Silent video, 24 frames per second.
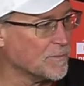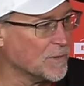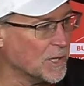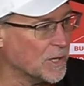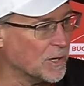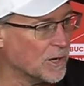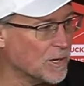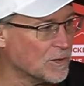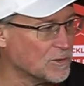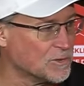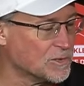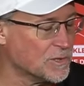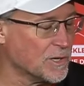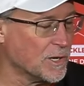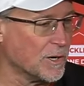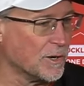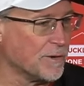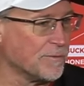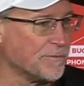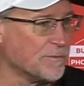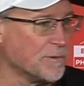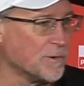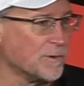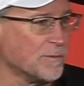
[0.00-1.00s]
I was
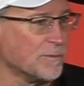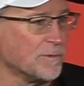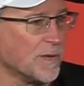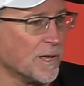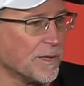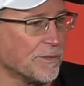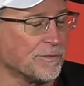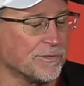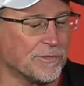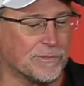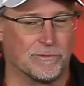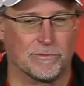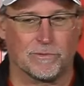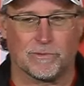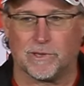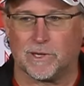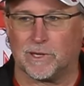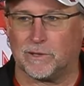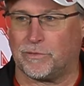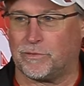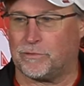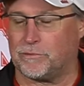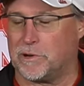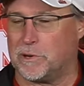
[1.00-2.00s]
there for I
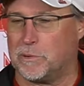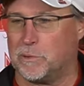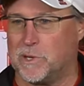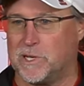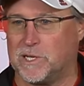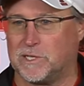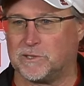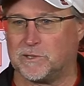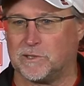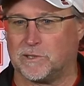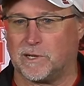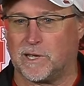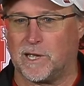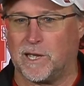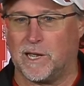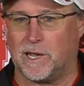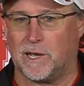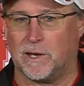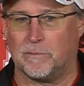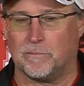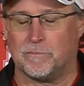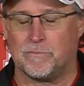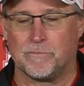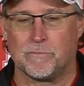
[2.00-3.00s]
think 3 weeks in
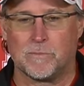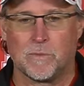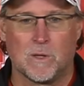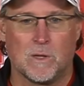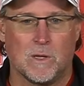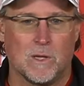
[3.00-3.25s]
camp.